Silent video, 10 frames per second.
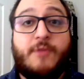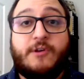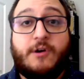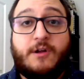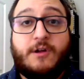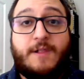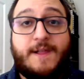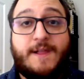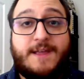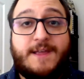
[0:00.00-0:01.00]
clicking on the
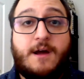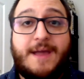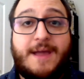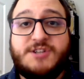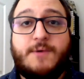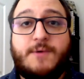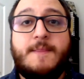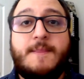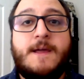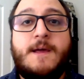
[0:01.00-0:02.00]
page anyway.
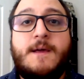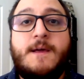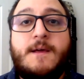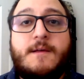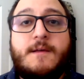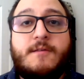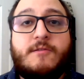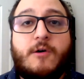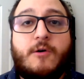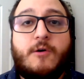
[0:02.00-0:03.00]
So yeah.
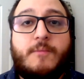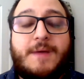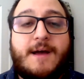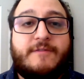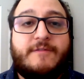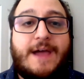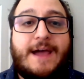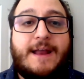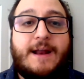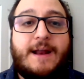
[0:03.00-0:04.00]
because of that,
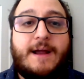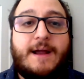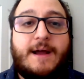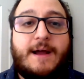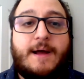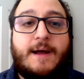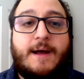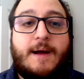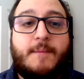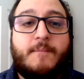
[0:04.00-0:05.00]
um, I
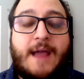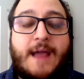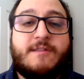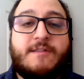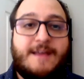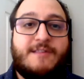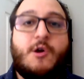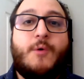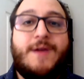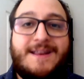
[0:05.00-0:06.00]
guess I guess going
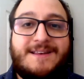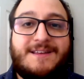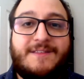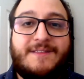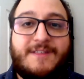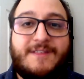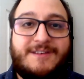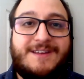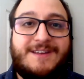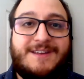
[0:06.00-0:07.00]
into this DE class
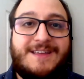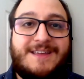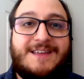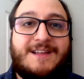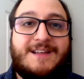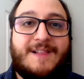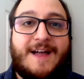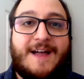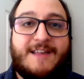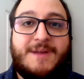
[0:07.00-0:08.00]
being new at Tahoe,
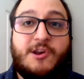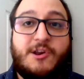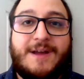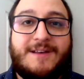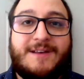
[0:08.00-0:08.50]
I thought like